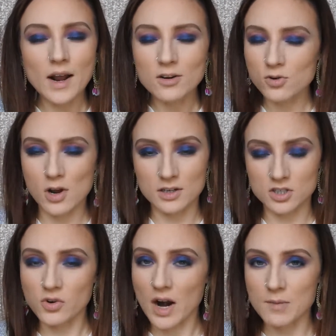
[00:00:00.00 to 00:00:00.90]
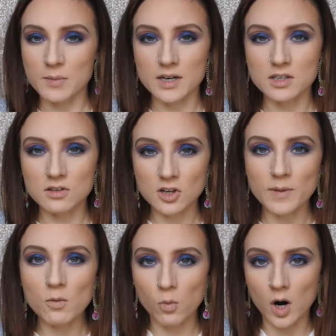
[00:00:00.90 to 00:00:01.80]
I don't know how to describe it, but it's a little
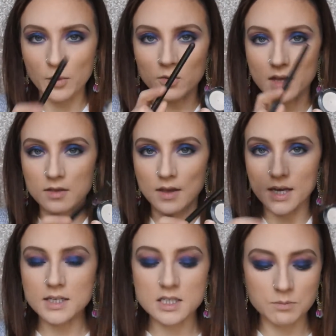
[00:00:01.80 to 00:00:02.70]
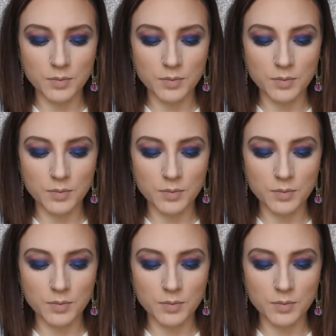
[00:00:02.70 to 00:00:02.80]
bit warmer than this.